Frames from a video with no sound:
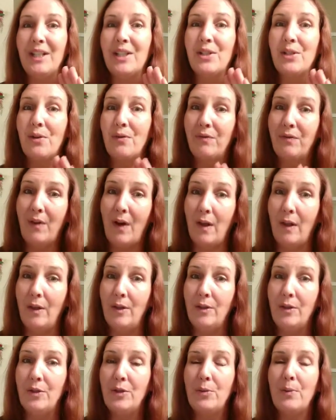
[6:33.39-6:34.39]
So follow
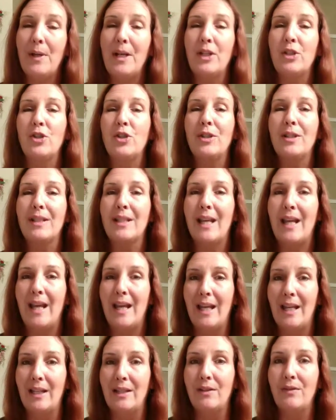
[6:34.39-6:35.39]
the directions
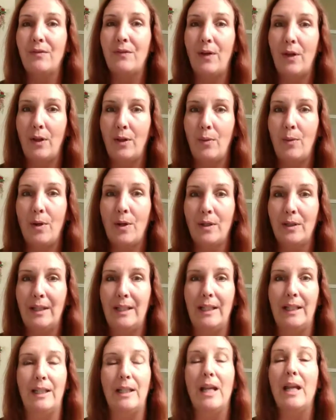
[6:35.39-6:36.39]
and follow our
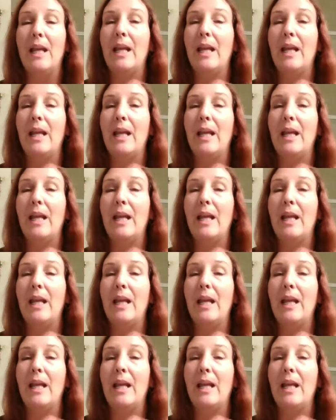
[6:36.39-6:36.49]
lead.